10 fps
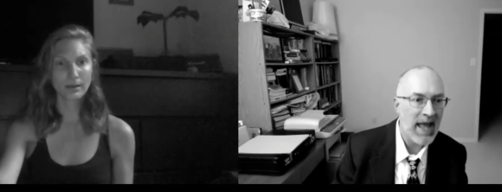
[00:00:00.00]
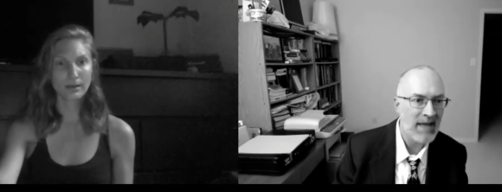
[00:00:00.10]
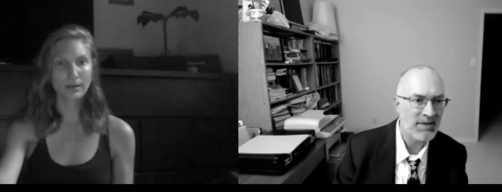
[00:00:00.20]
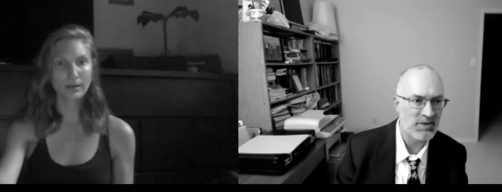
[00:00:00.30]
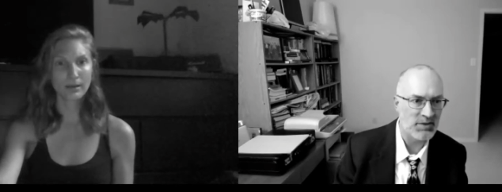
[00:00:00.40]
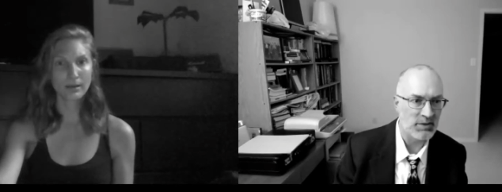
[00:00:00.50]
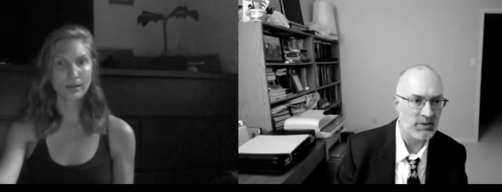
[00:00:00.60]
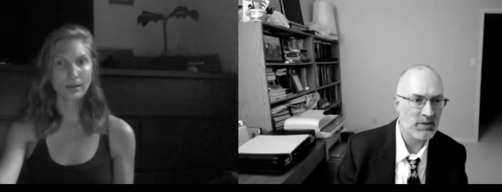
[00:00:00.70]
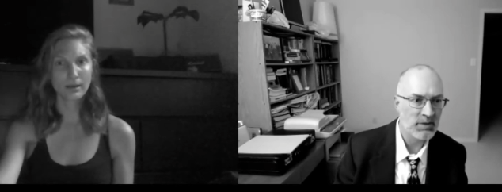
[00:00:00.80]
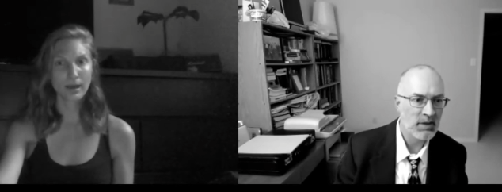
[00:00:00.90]
Speaker 1: cancer.
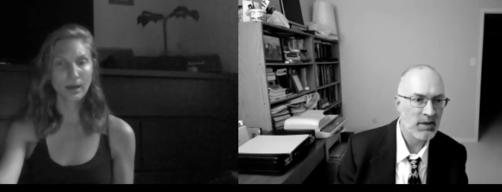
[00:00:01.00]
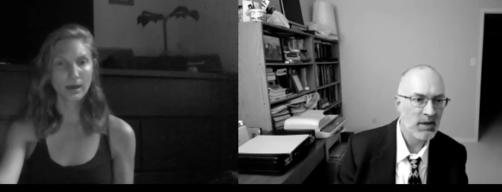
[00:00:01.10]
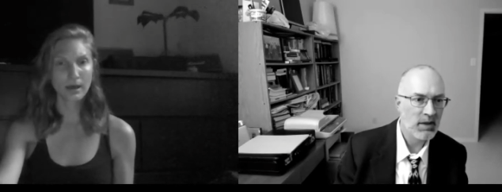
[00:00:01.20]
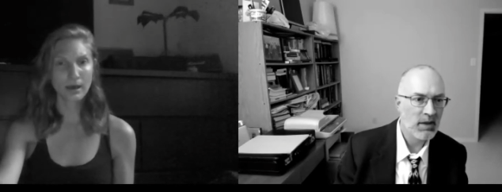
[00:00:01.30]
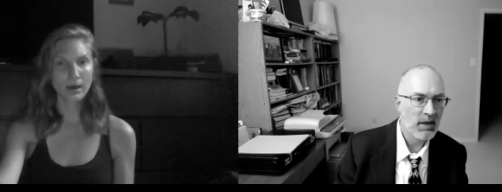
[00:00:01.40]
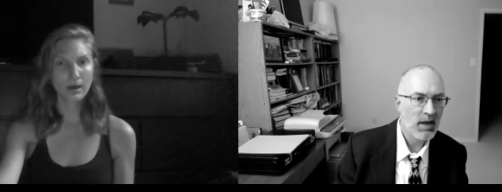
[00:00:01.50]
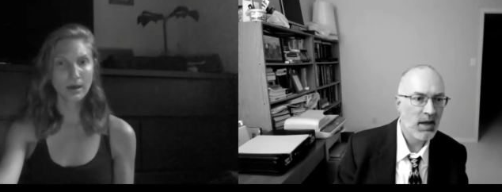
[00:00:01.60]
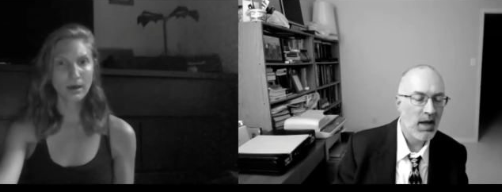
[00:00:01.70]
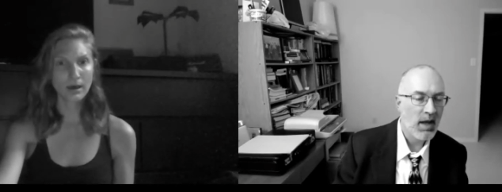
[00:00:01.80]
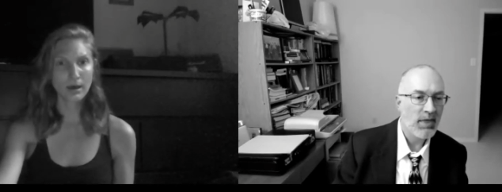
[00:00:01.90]

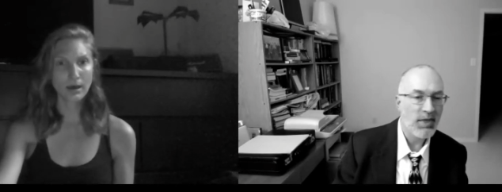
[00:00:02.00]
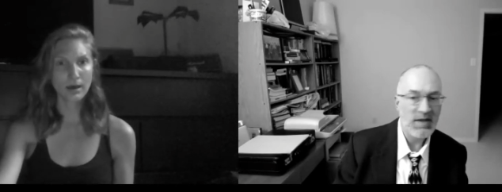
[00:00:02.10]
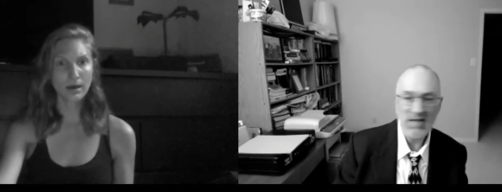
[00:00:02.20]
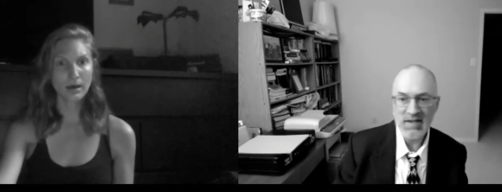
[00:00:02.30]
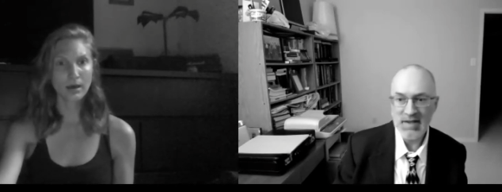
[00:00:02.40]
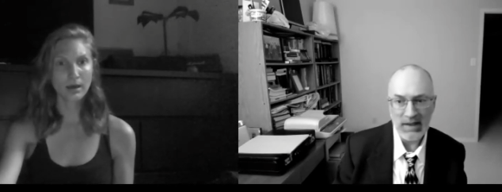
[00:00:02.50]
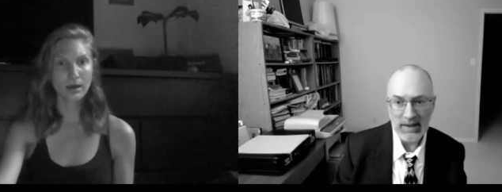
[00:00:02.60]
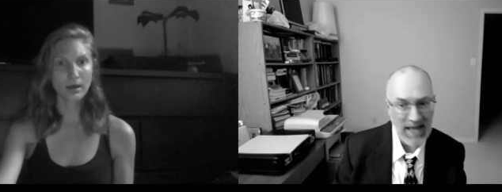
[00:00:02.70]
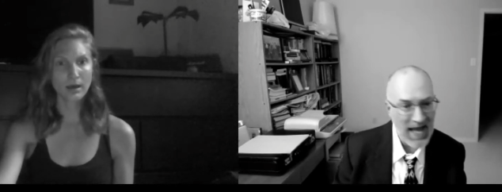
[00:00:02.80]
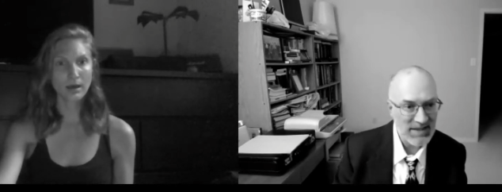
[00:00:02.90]
This is the
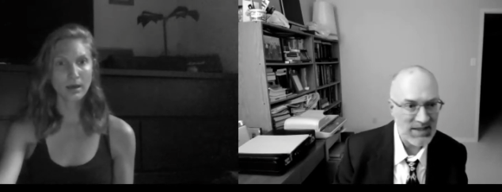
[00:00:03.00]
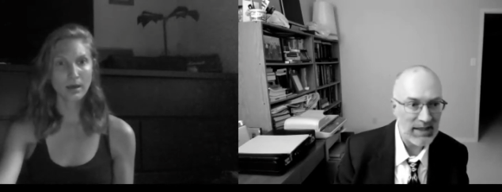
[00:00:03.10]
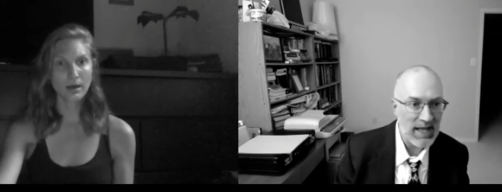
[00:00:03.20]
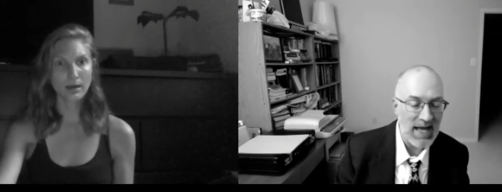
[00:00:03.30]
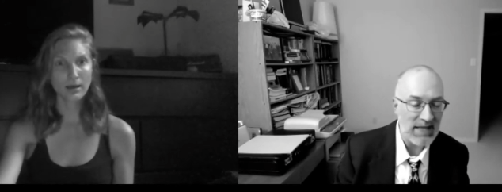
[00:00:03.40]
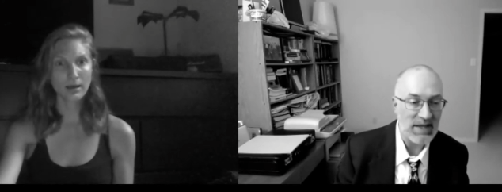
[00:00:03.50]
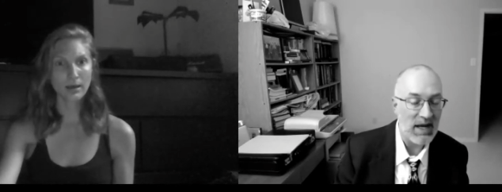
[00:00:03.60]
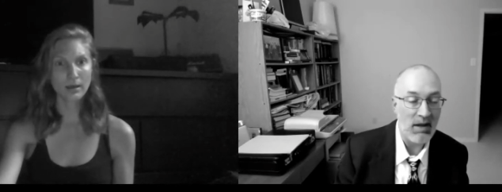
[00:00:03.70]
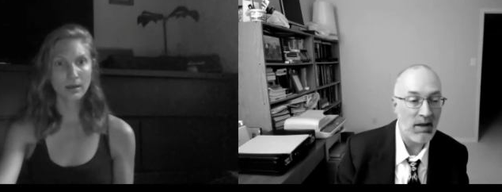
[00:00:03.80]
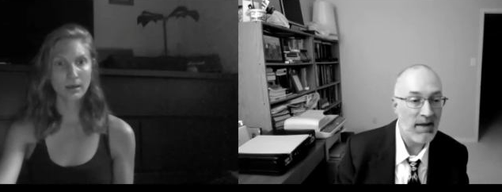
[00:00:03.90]
last class
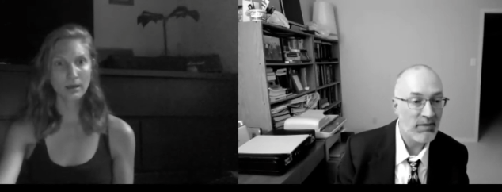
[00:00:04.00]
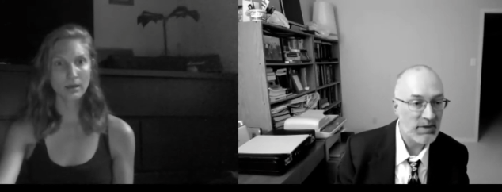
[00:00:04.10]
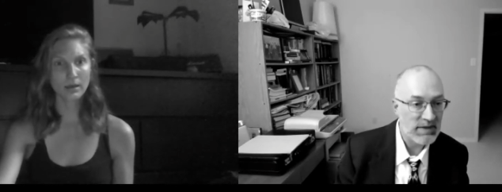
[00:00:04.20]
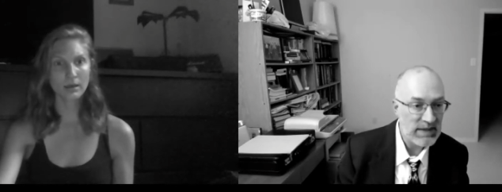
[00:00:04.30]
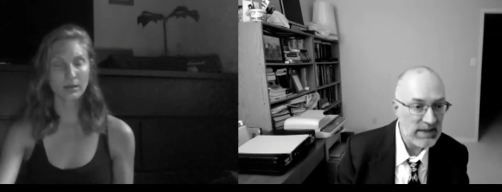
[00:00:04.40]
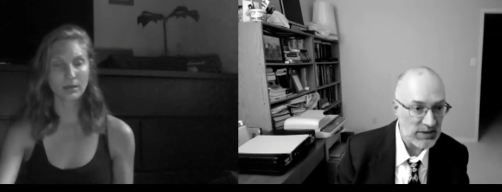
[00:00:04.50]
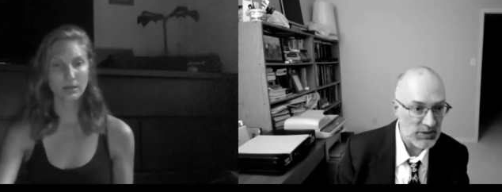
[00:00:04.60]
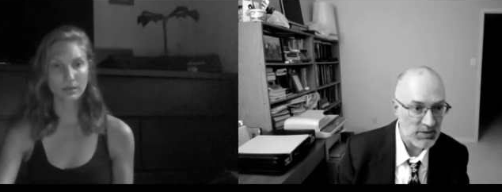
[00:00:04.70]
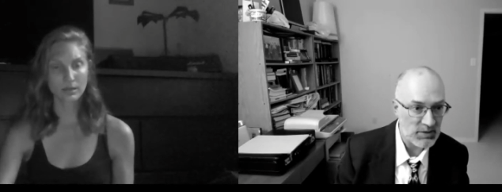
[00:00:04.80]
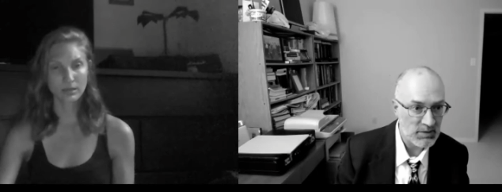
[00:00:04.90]
I'll ever
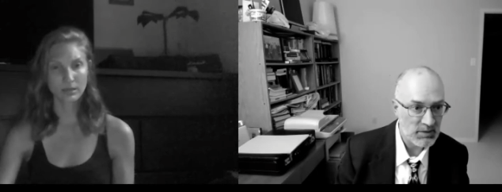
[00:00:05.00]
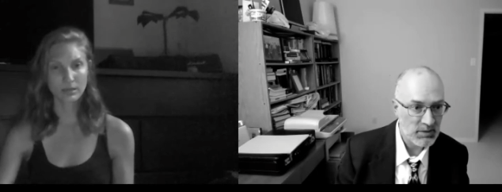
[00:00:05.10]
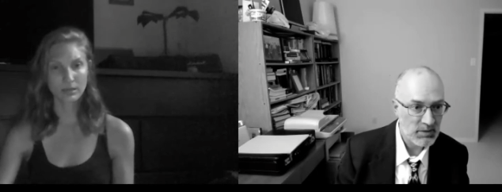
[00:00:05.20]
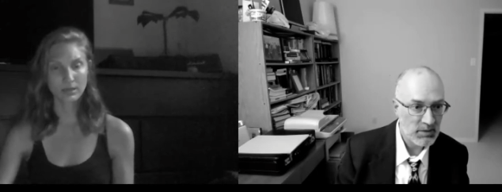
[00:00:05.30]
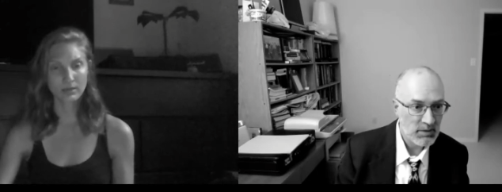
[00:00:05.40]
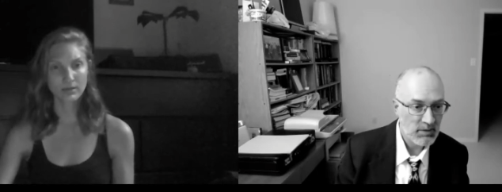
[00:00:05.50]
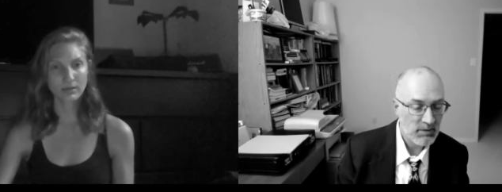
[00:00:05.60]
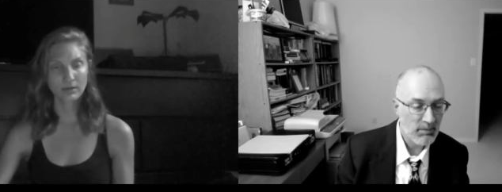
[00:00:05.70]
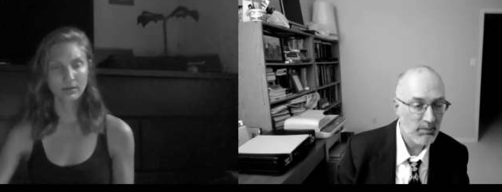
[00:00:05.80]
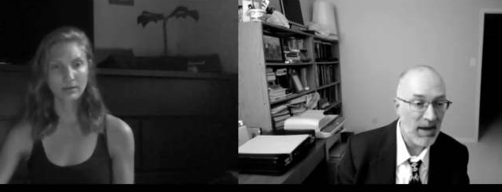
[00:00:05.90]
teach.
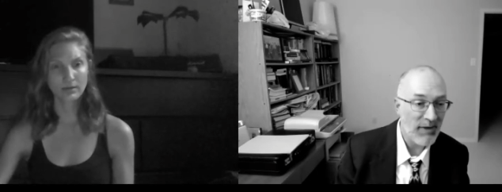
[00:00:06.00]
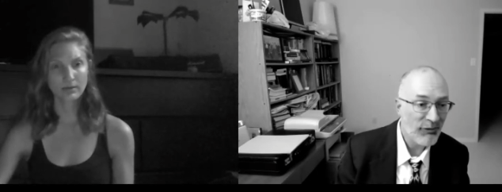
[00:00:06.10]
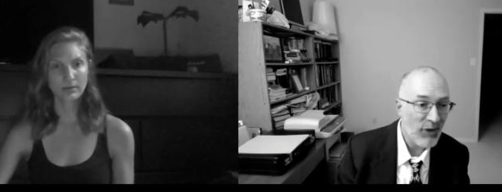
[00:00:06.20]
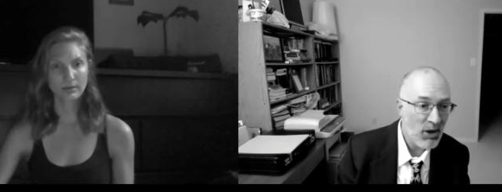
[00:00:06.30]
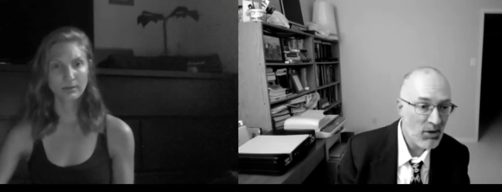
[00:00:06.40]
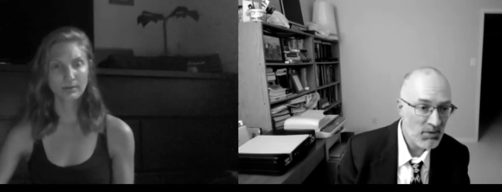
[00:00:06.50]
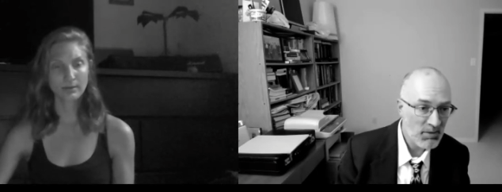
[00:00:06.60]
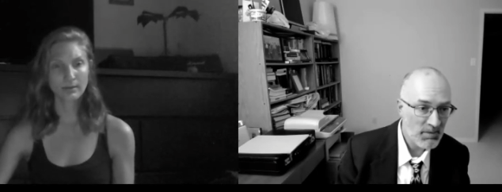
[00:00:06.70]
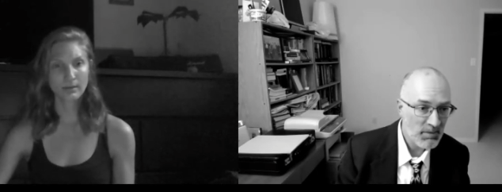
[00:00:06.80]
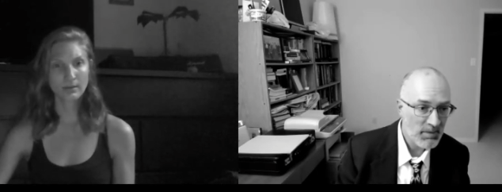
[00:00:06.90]
By fall,
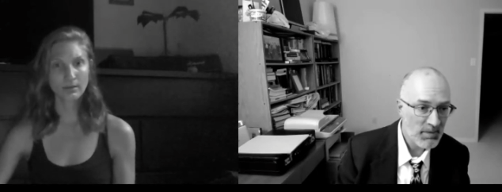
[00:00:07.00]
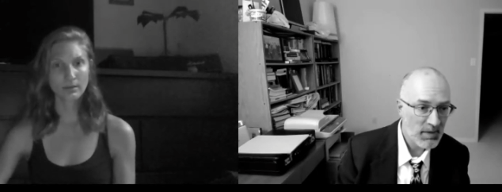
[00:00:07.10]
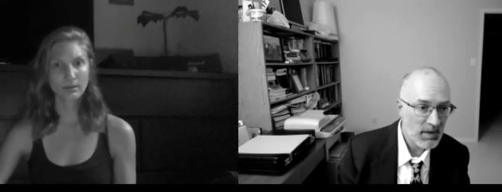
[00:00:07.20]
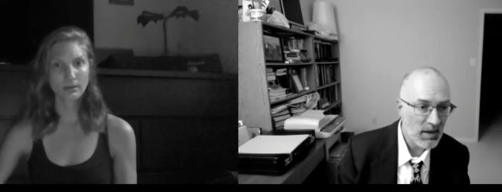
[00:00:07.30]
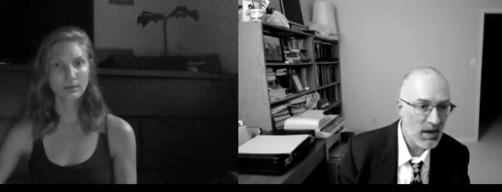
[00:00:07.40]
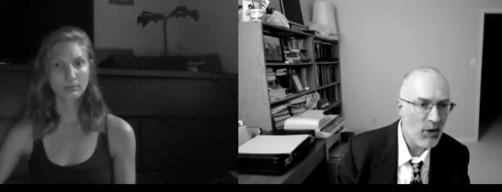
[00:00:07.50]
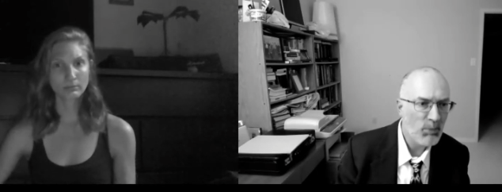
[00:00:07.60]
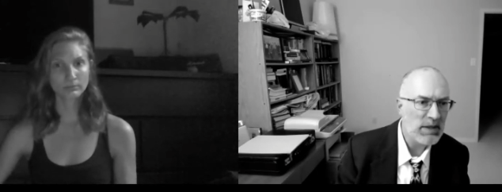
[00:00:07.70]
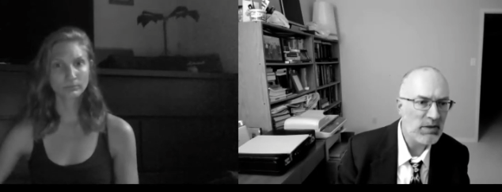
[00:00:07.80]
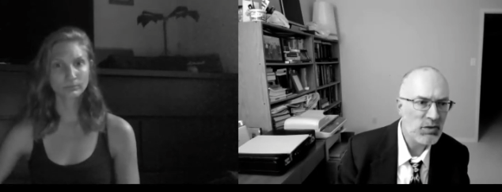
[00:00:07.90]
I'll
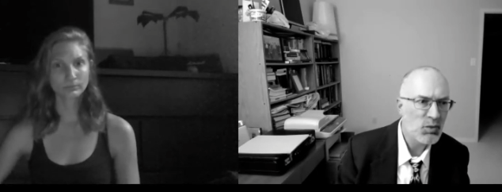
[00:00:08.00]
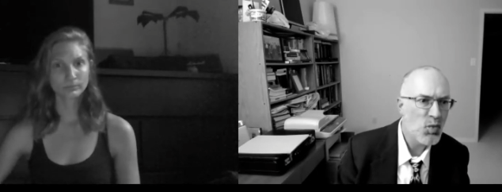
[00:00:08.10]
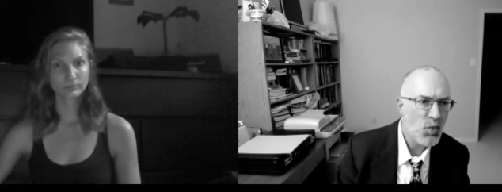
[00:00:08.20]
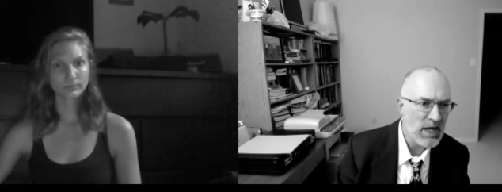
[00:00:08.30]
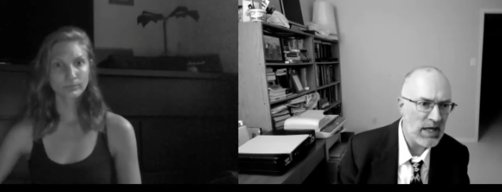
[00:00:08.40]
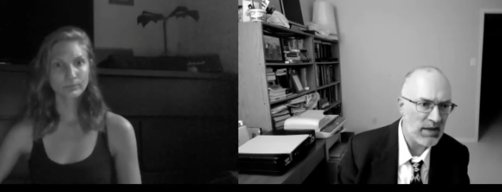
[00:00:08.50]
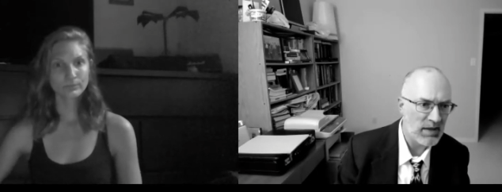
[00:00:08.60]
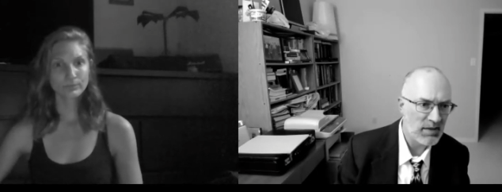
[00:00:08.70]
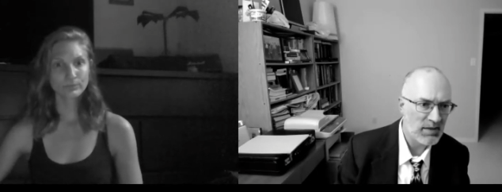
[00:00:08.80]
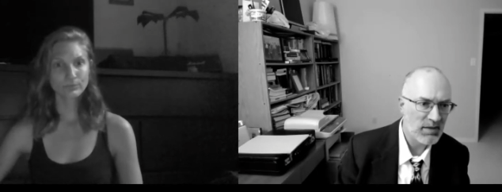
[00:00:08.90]
be too weak
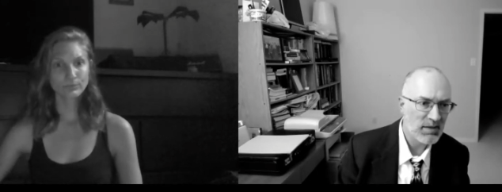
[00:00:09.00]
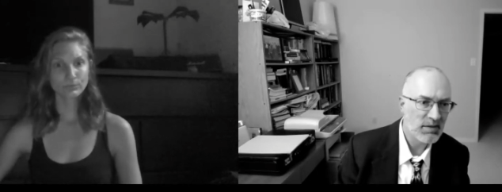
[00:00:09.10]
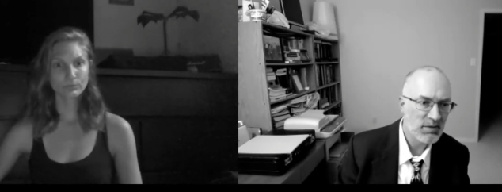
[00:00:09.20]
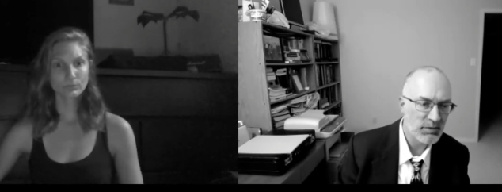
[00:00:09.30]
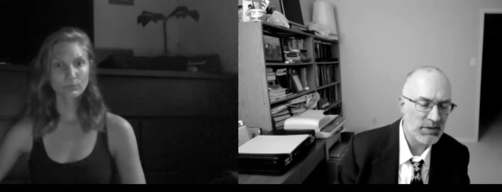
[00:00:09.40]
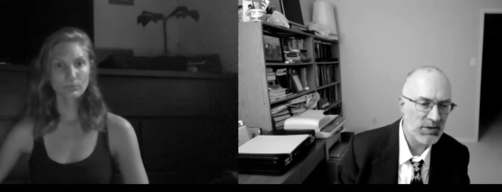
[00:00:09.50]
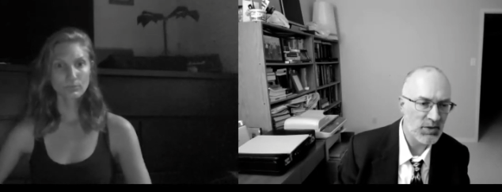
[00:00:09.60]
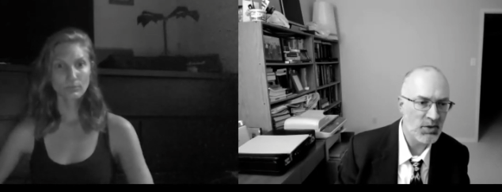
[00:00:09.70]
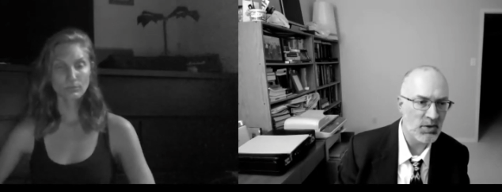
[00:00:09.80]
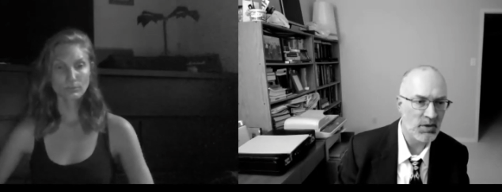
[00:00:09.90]
to
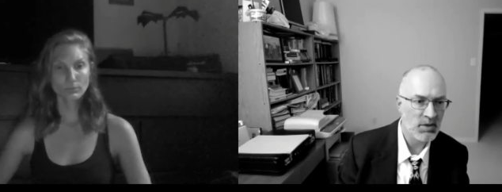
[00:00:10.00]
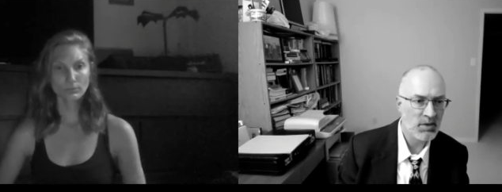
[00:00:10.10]
return.